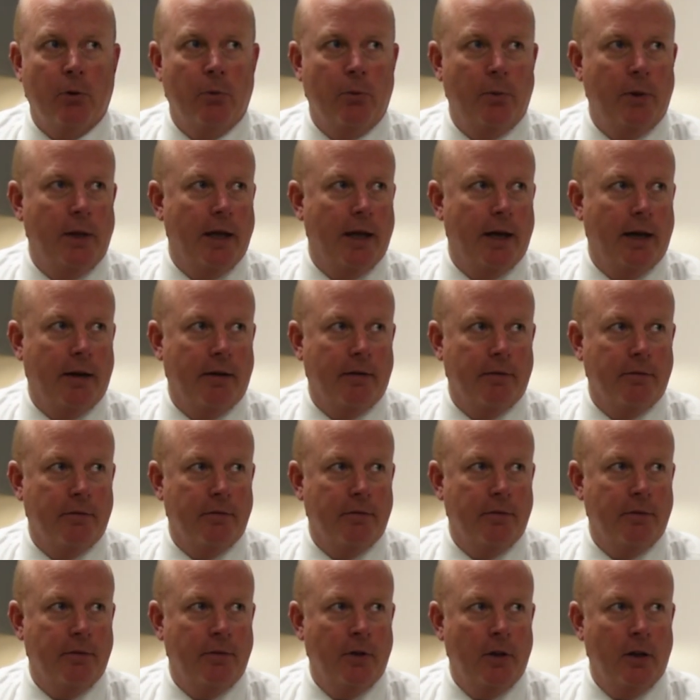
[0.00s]
We
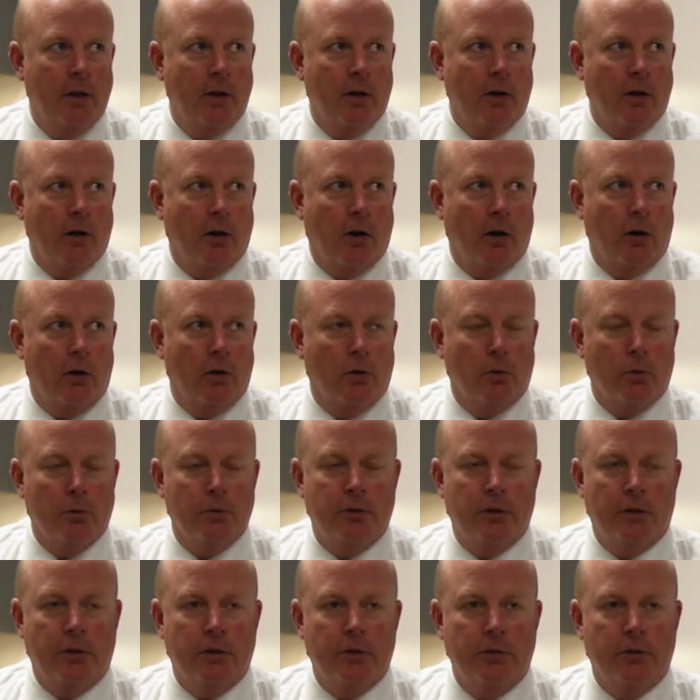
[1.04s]
have our
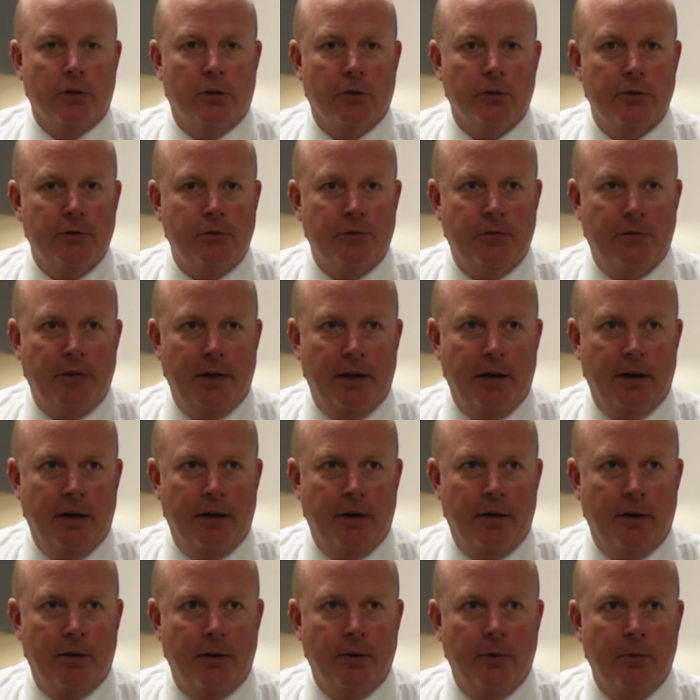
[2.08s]
older adults
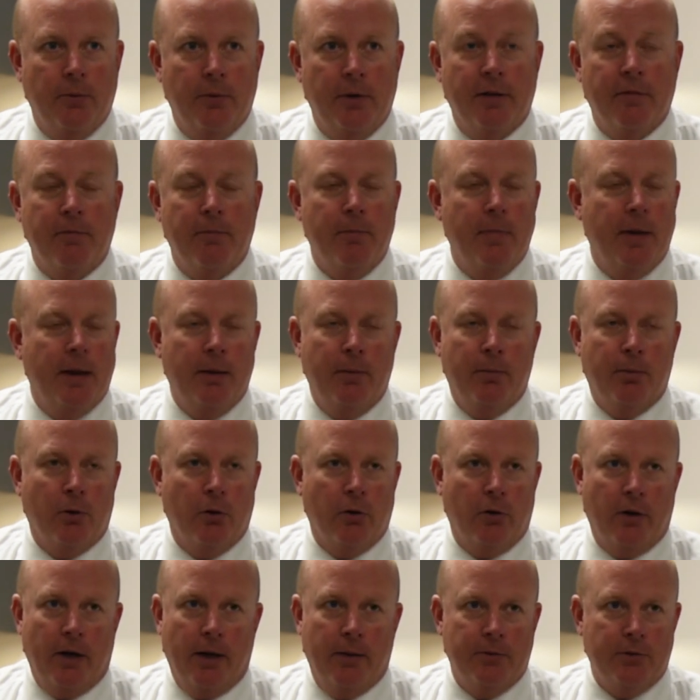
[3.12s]
fair. We have many
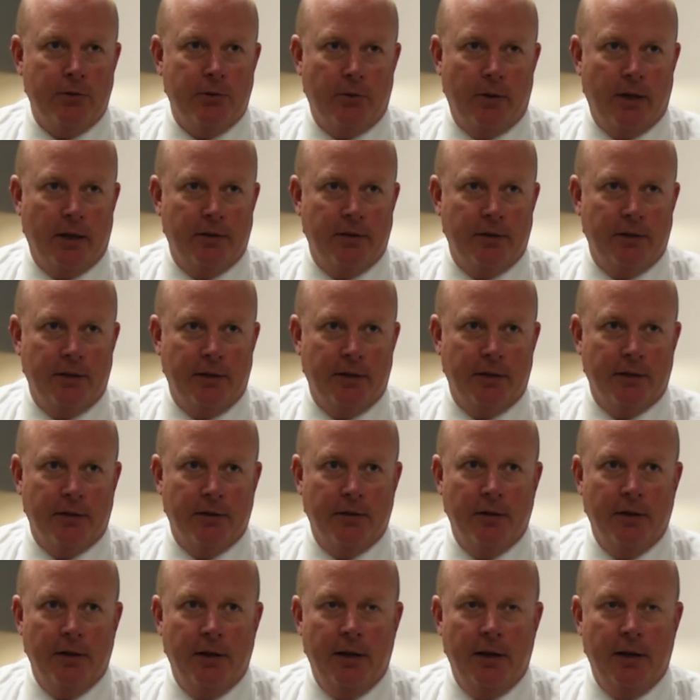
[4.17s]
programs throughout the year.